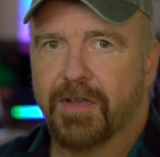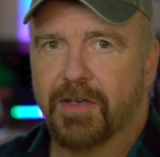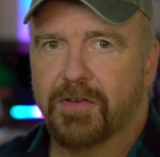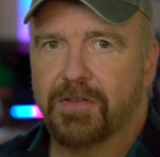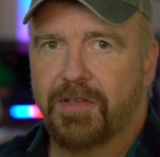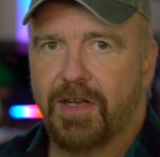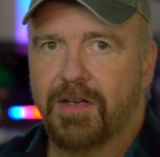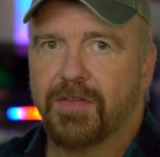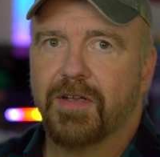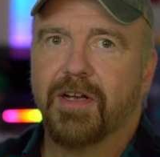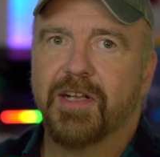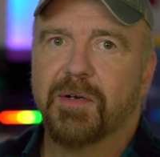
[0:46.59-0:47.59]
that could take the
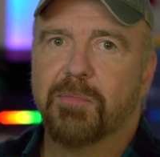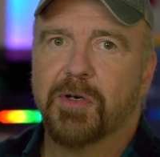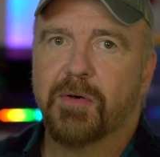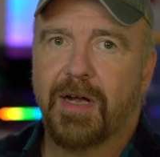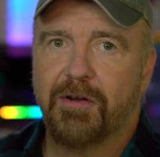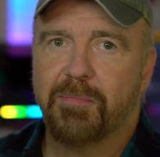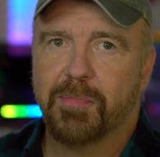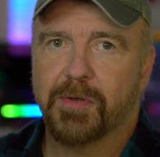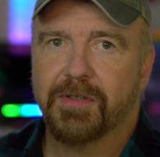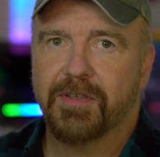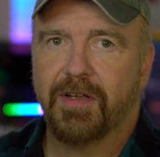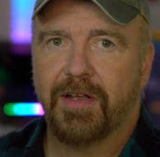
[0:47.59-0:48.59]
IDA Pro output